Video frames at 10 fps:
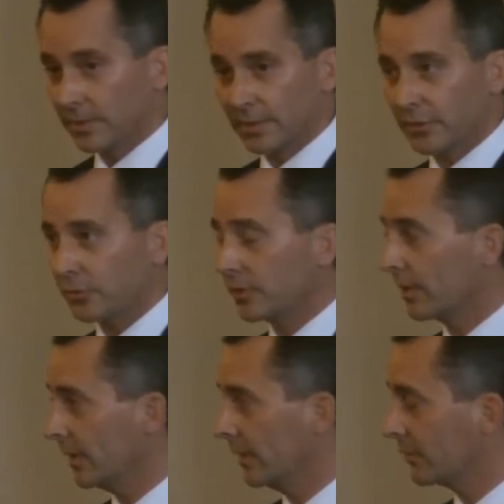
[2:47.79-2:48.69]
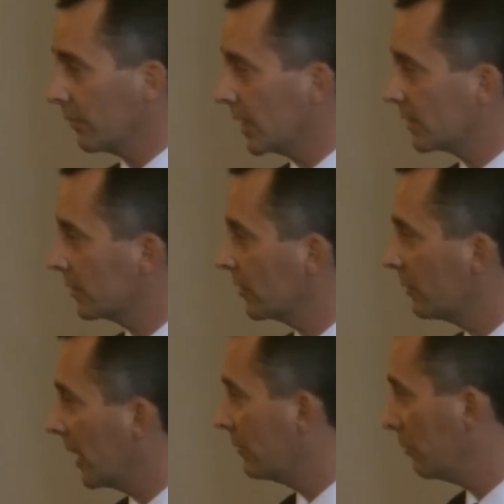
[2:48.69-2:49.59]
This race is
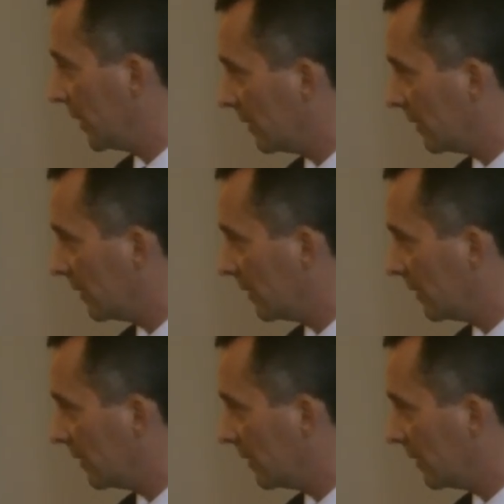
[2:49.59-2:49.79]
going to